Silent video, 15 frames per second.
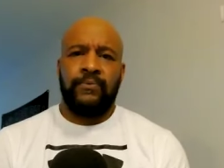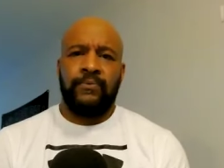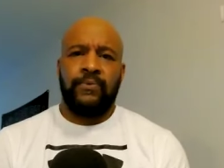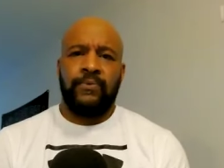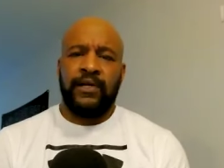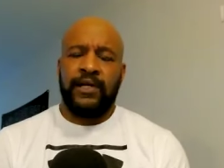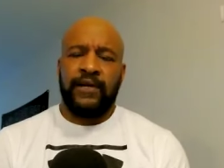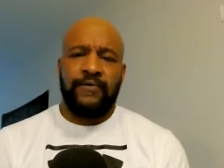
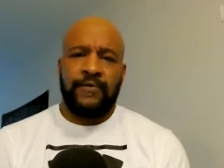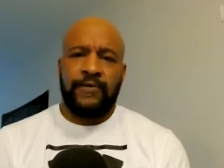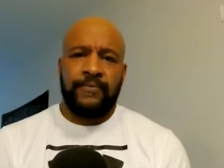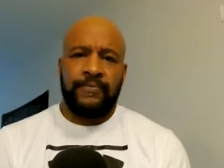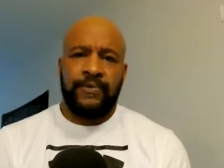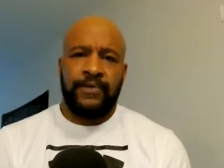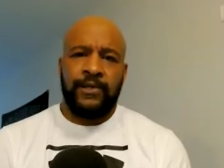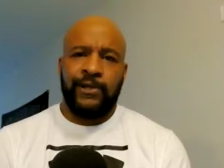whatever.
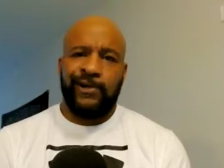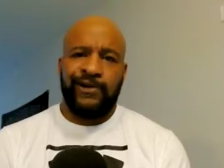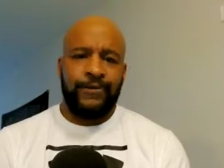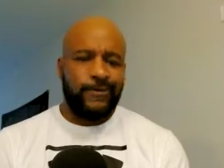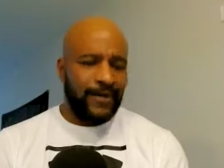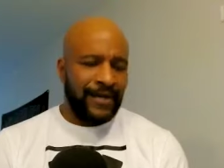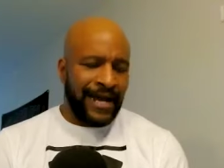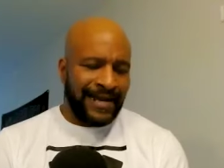You
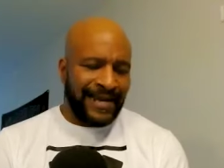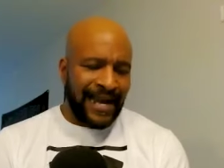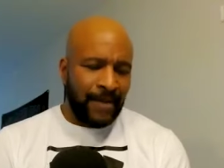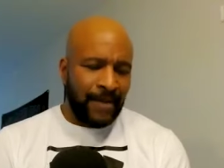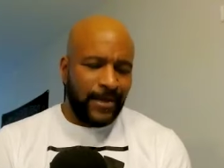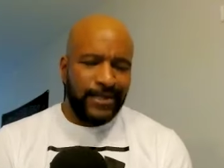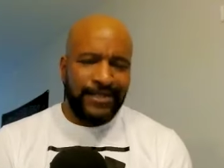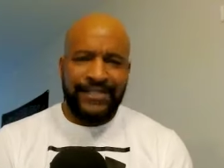know, I got
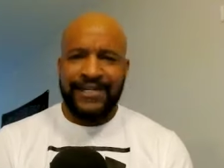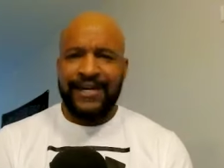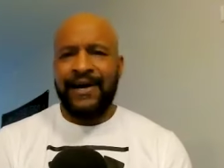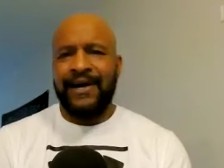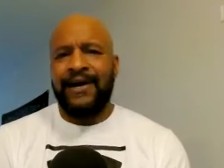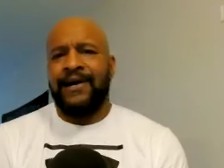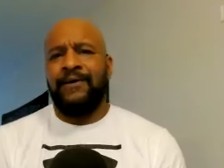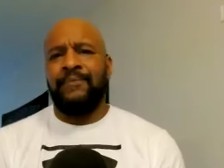me a
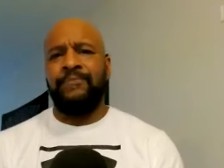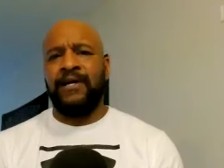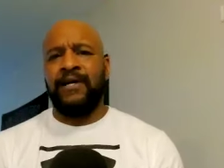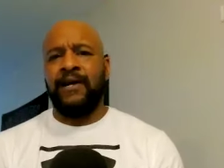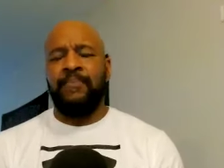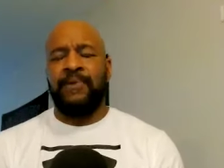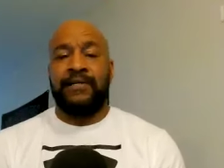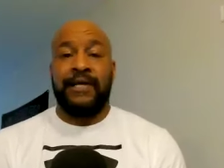job
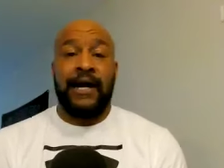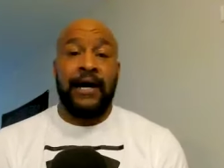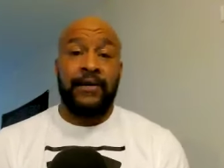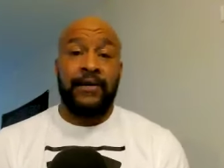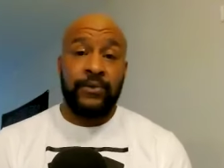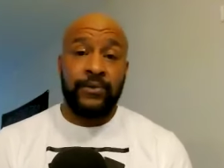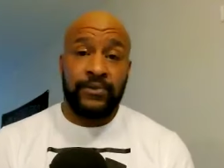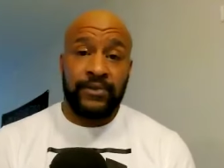at
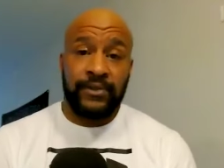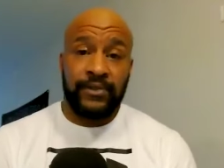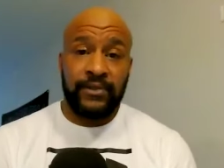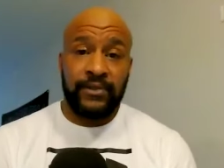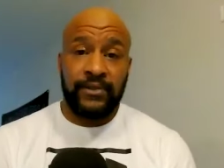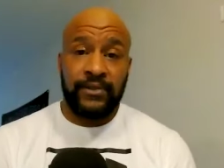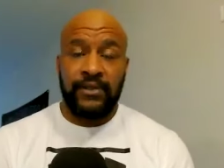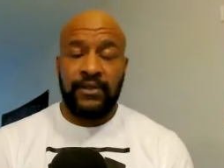
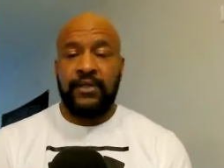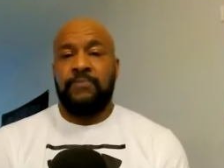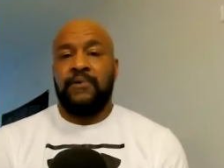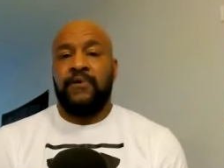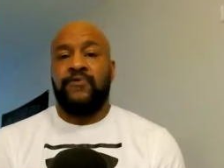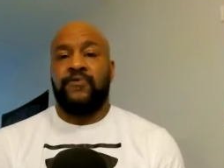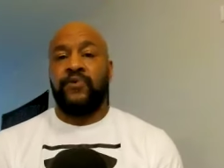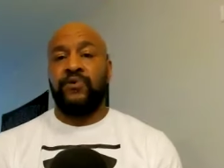McDonald's.
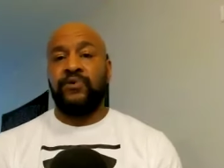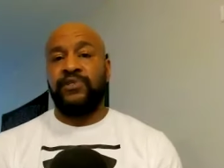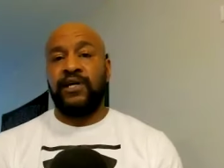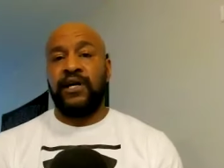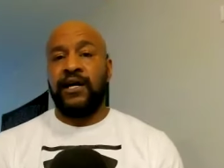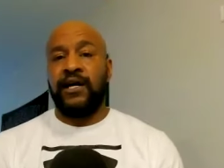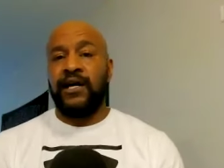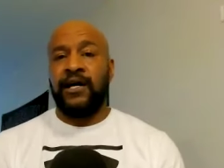My first
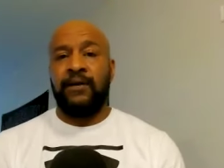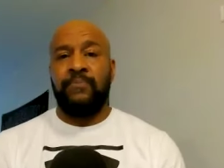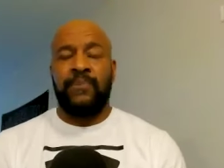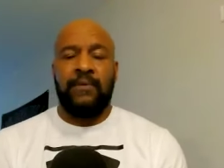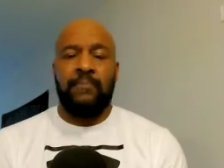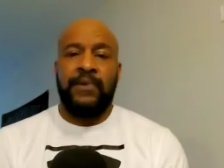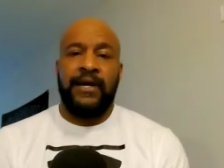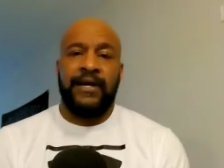job,
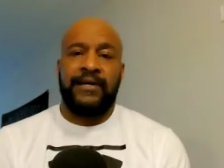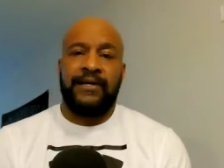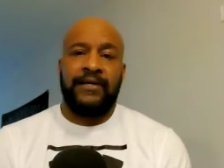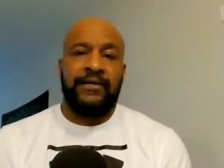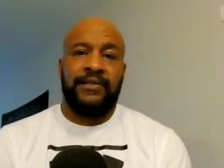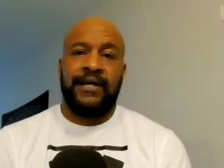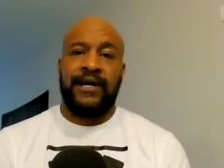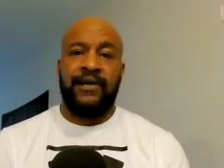I'm
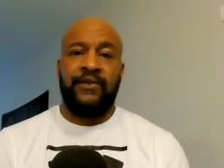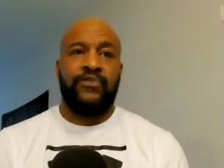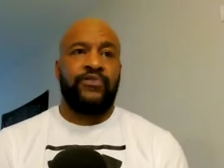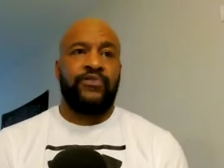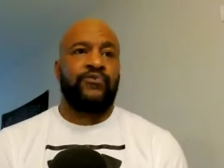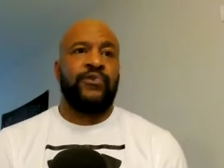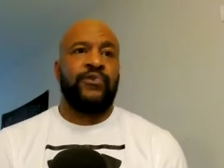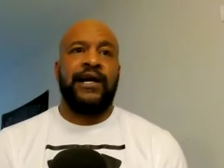making like
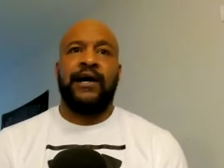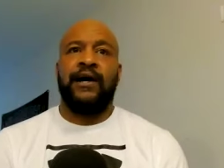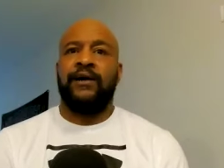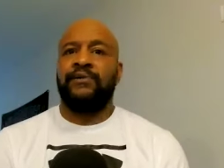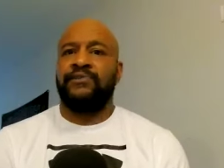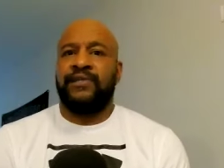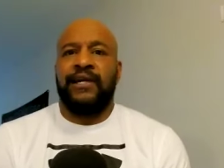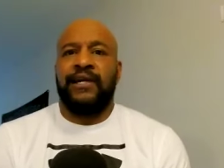three
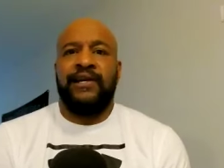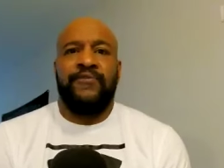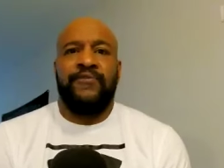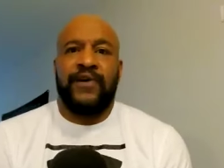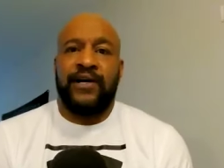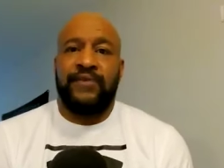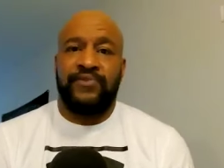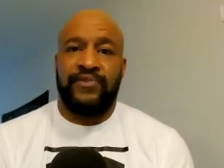dollars and eighty
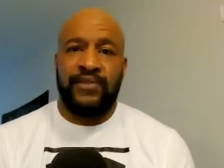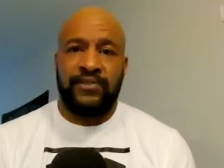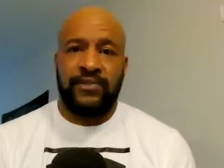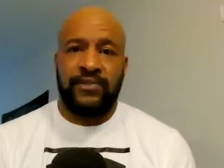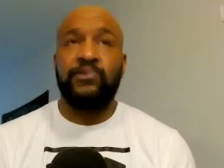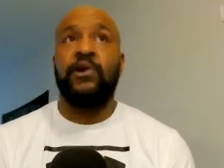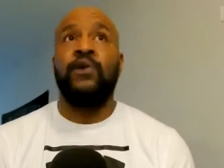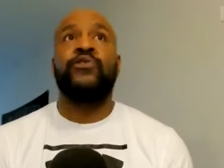five cents.
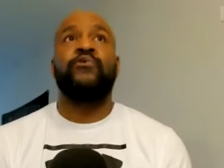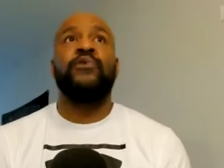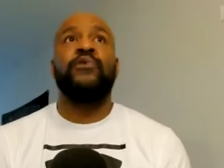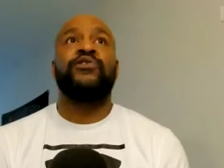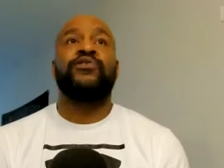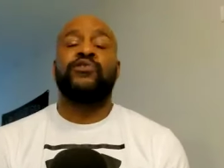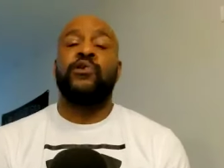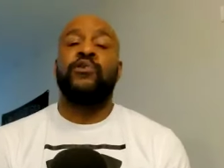I'm sorry,
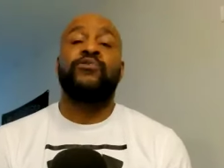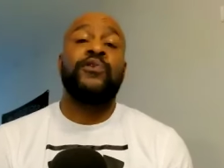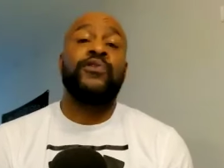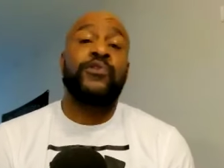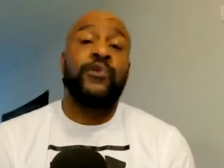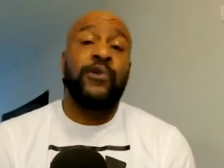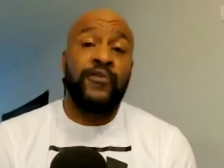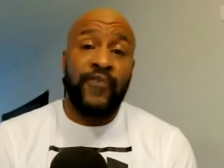three three
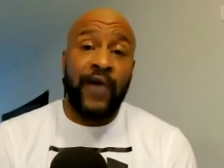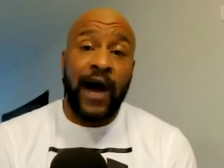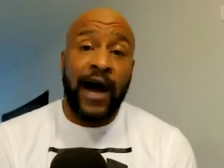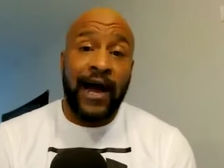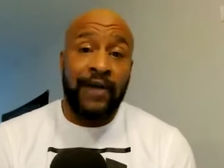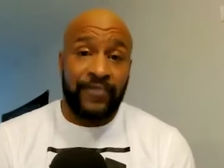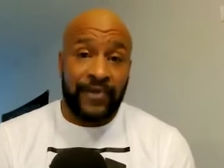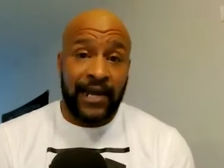thirty
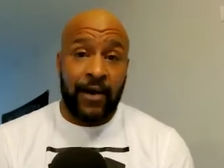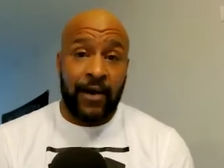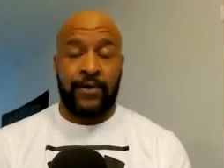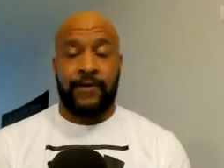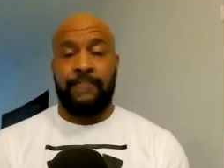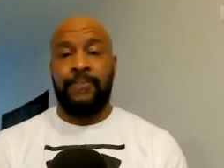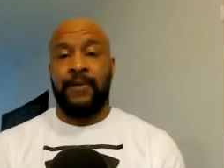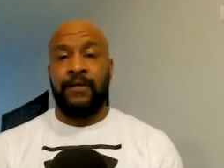five an hour.
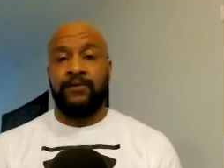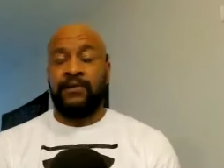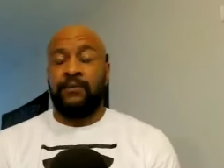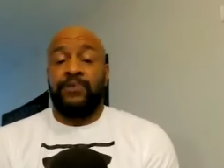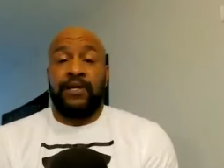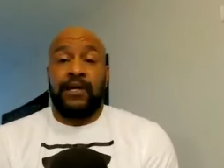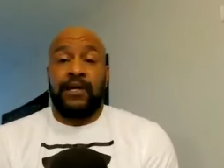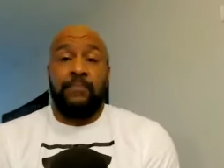
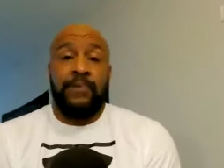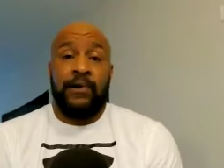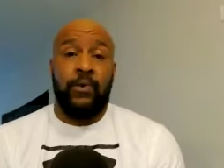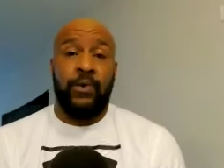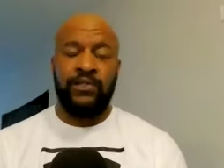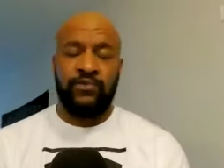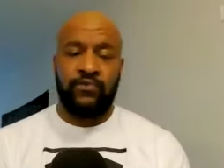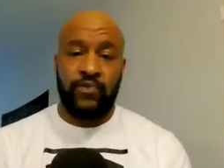Something I'm
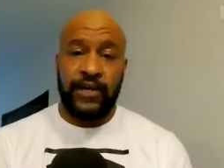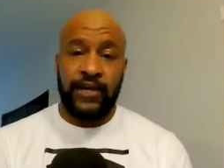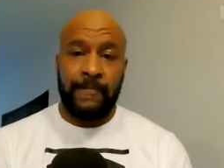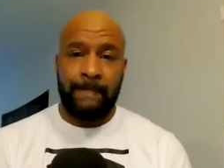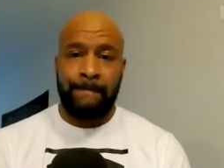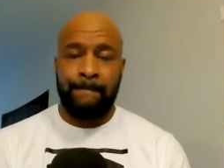oh, that's great.